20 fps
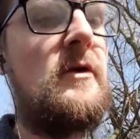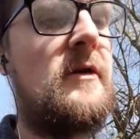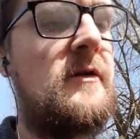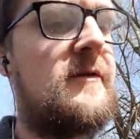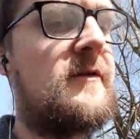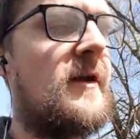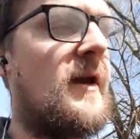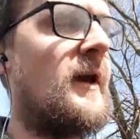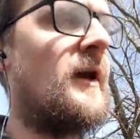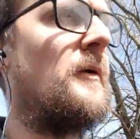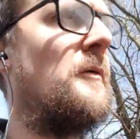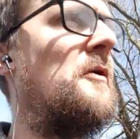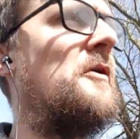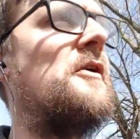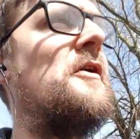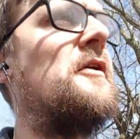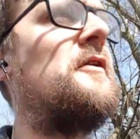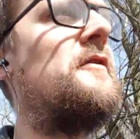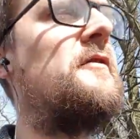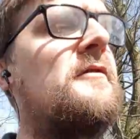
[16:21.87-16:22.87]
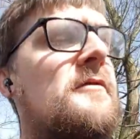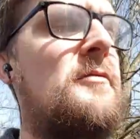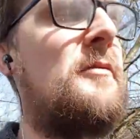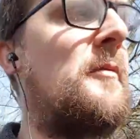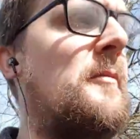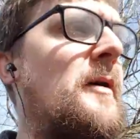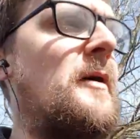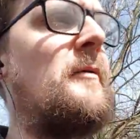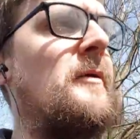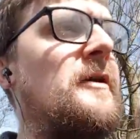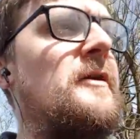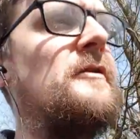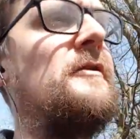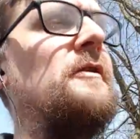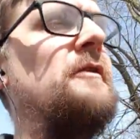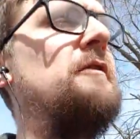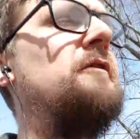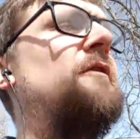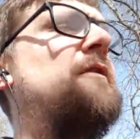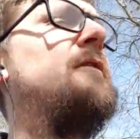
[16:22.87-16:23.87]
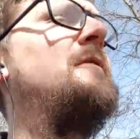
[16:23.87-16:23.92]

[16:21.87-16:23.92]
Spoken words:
setting works with bounty hunters.